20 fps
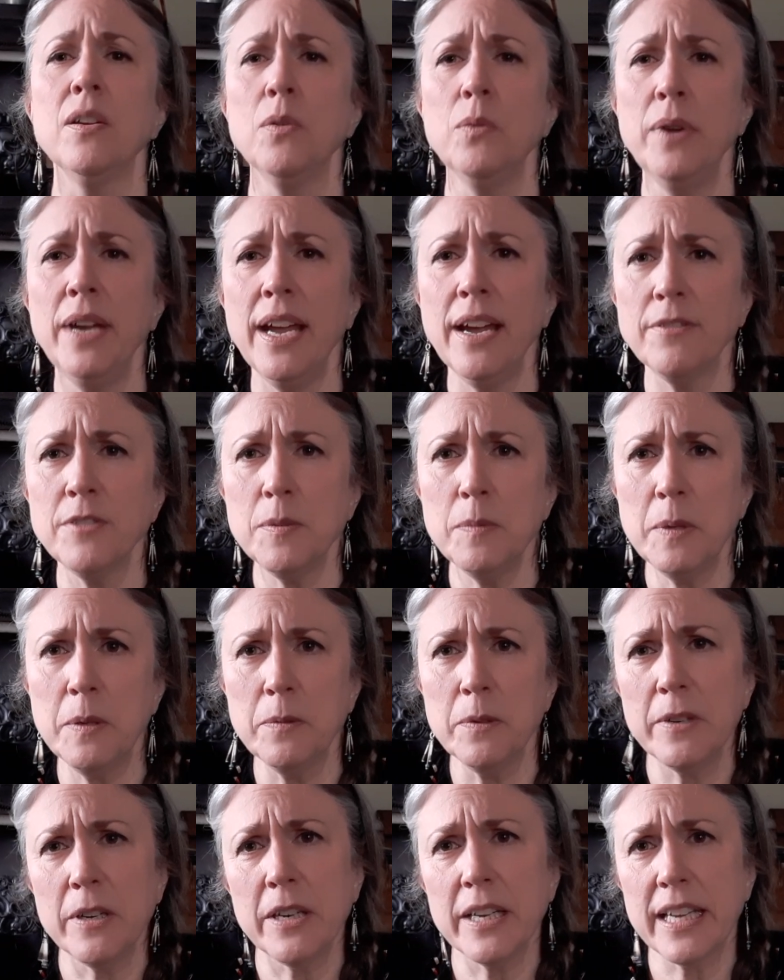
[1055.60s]
We have to be
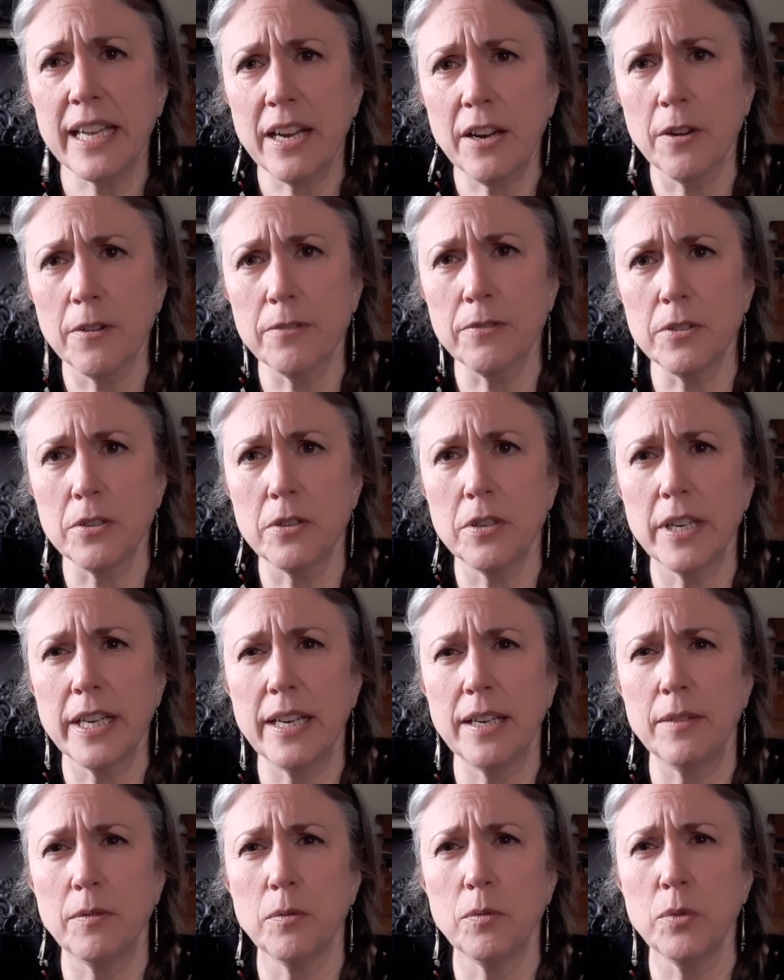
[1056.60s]
very careful
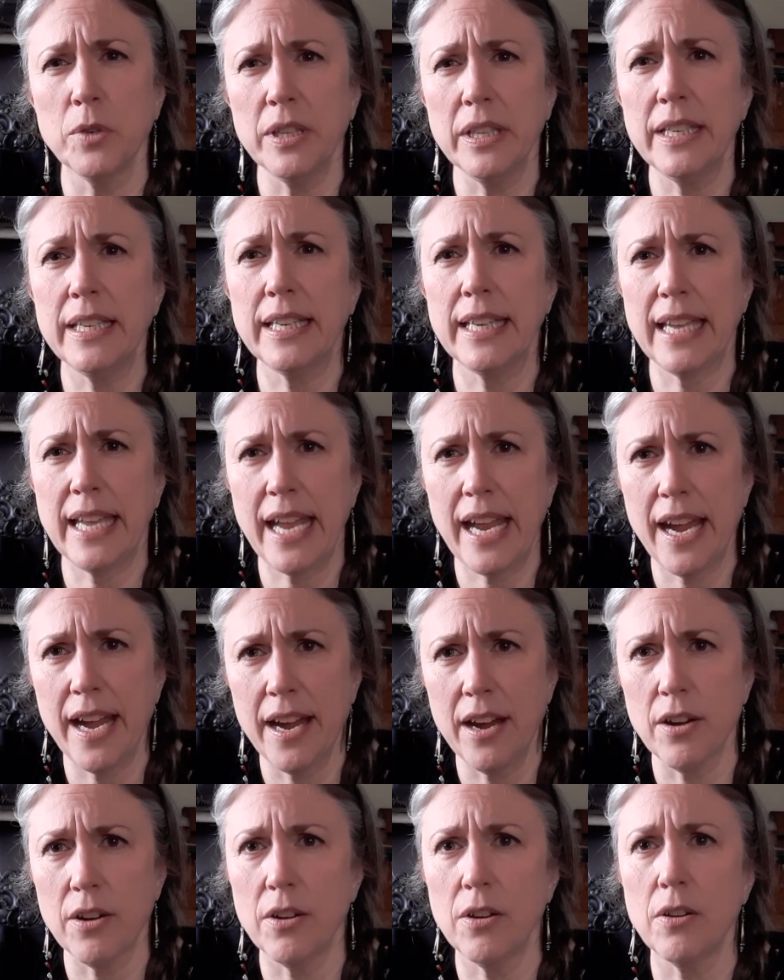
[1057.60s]
and really
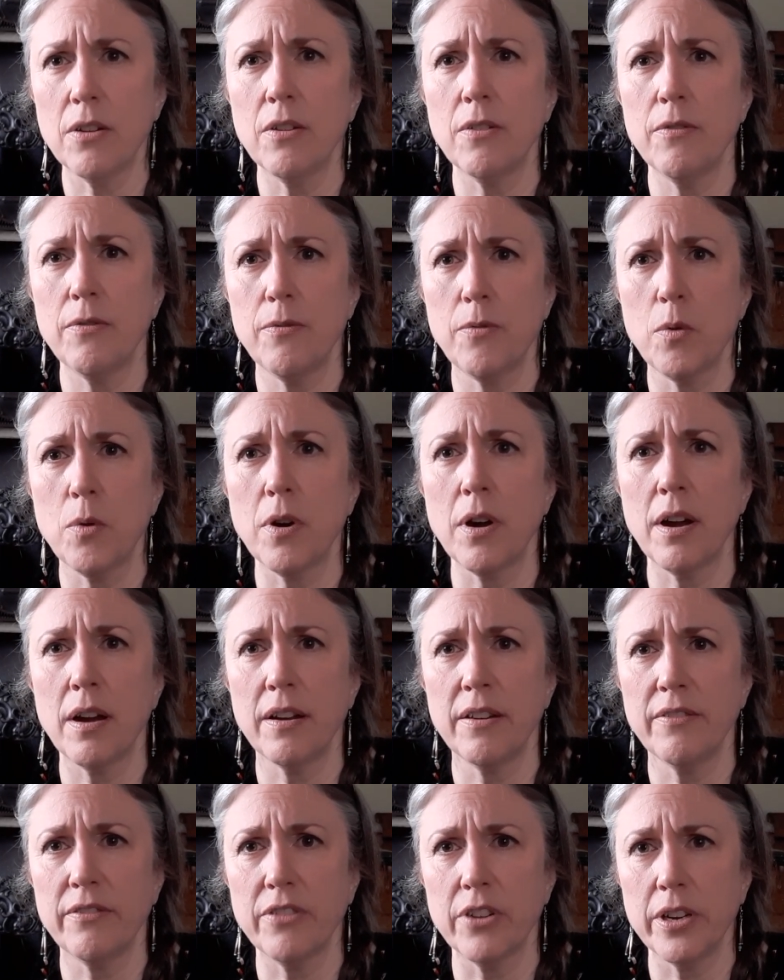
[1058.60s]
care for our
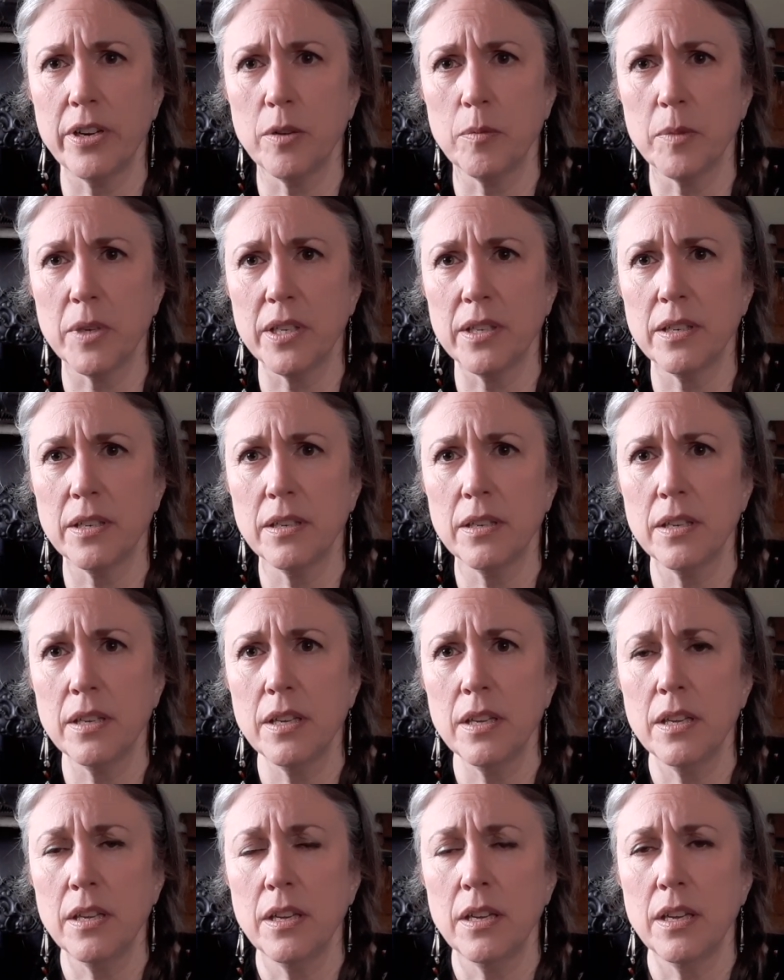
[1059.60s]
environment.
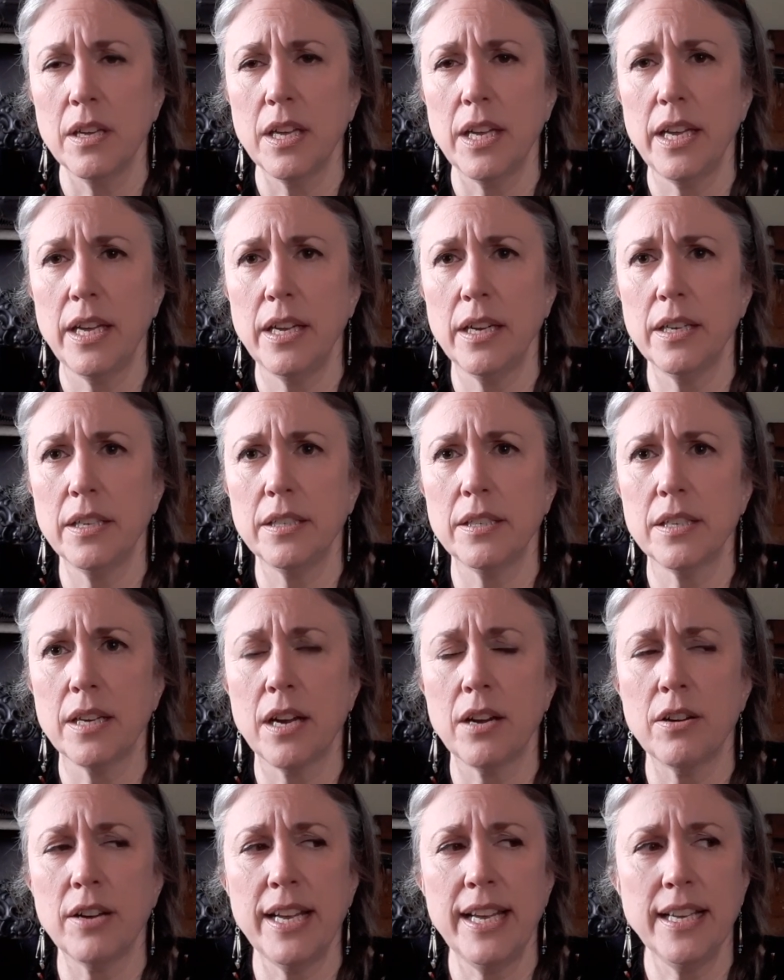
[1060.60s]
And
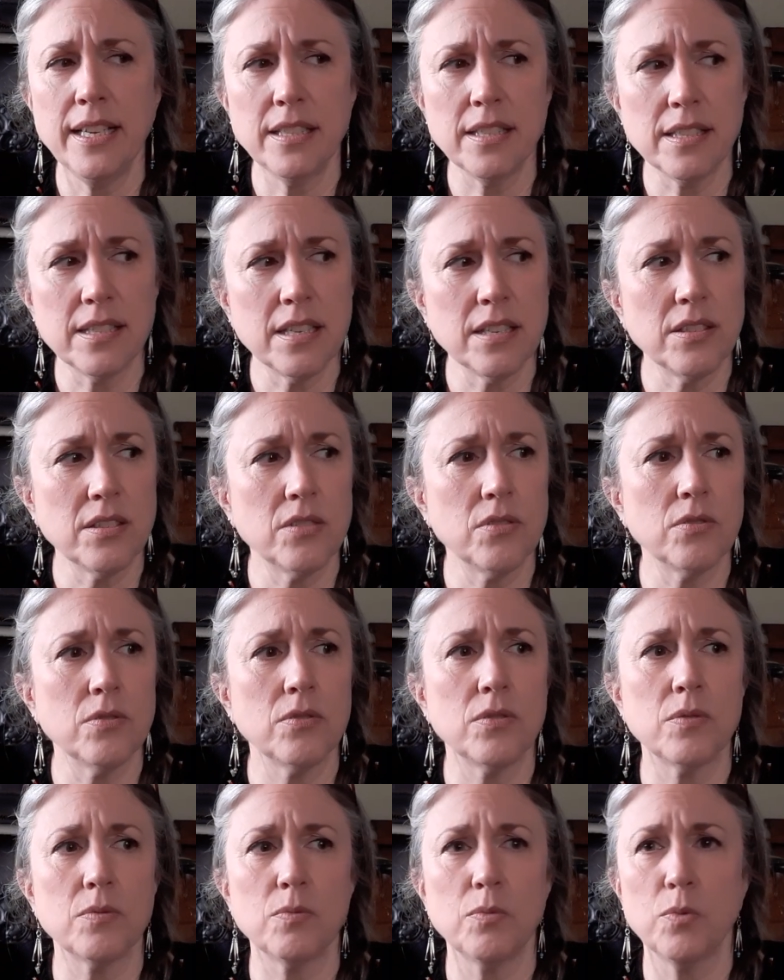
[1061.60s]
our
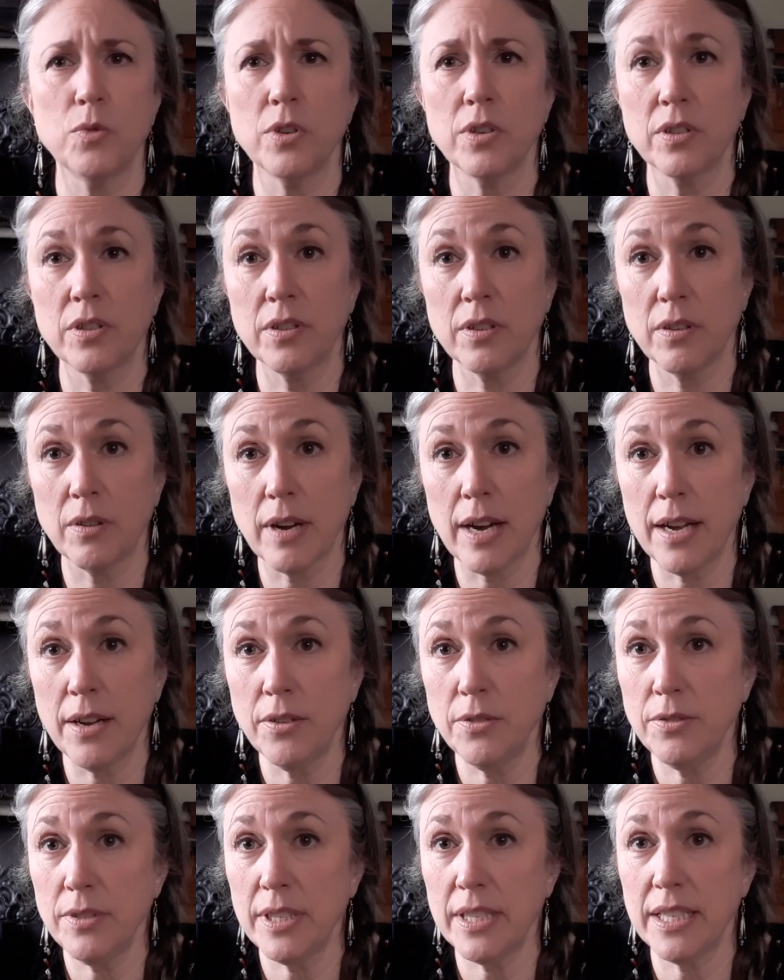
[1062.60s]
ancestors worked the
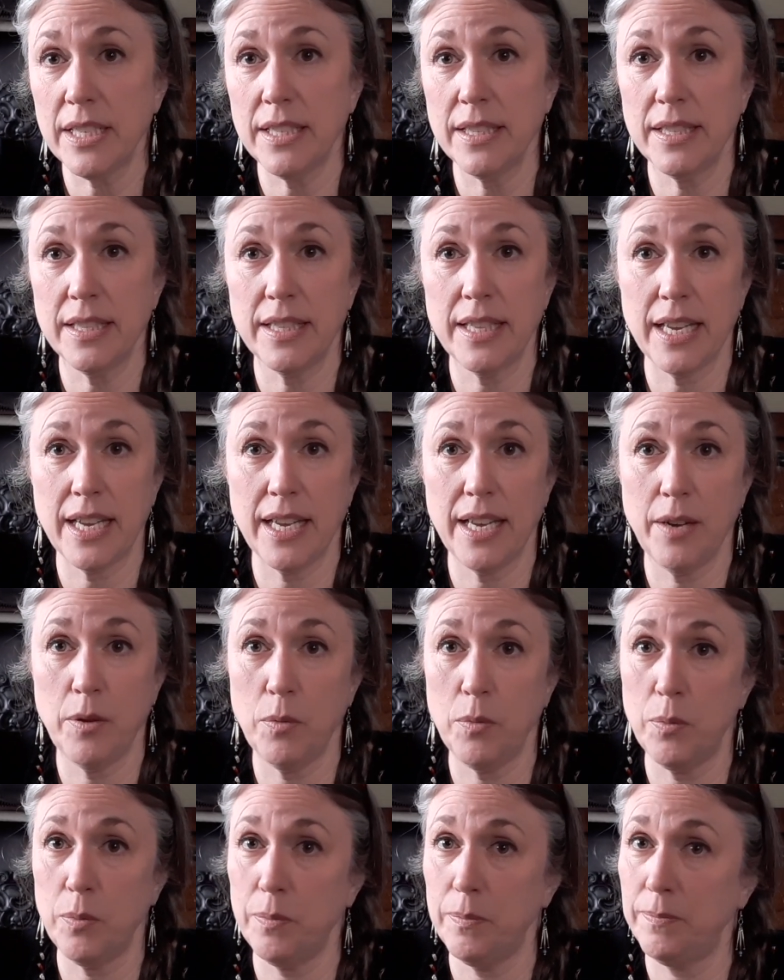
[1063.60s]
ground and
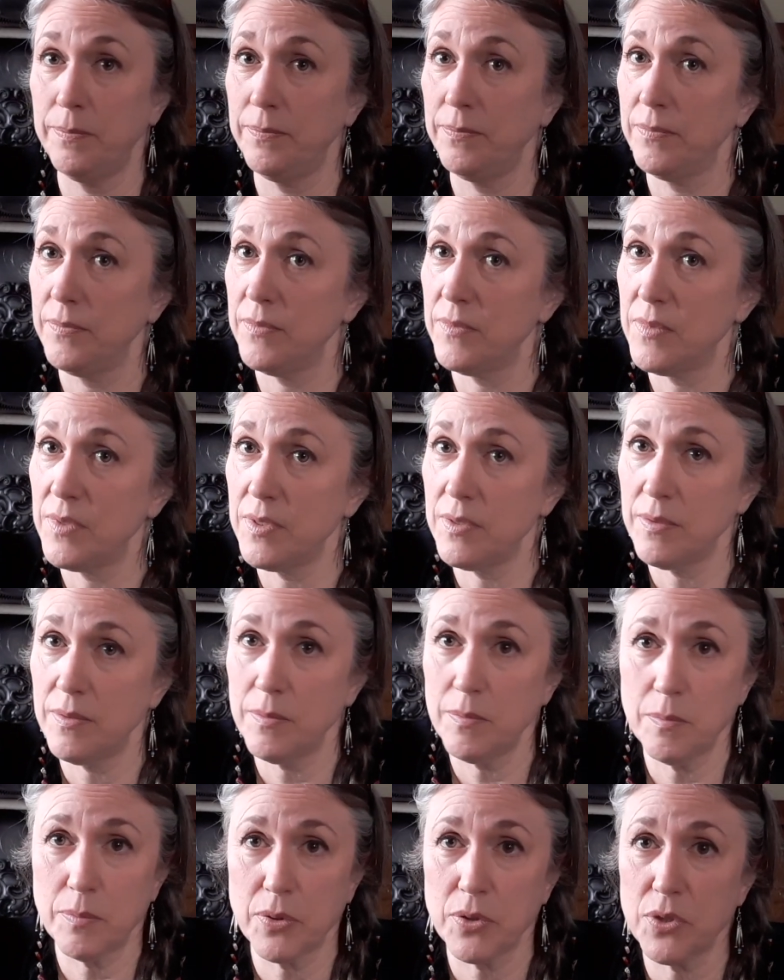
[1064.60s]
they
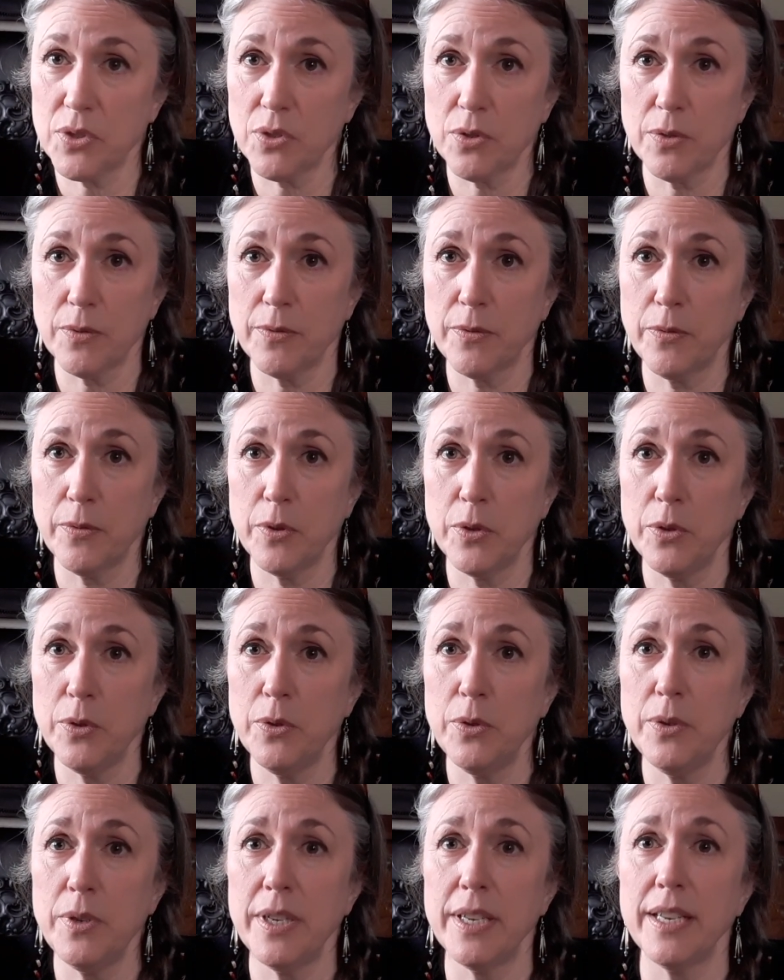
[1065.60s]
preserved
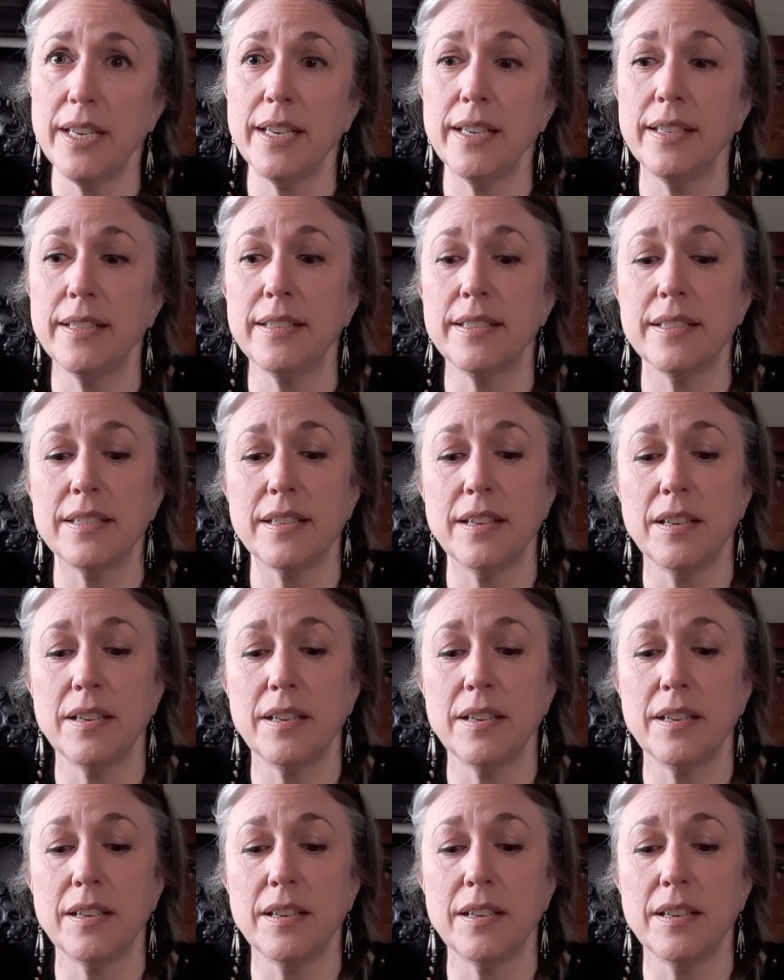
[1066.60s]
food, and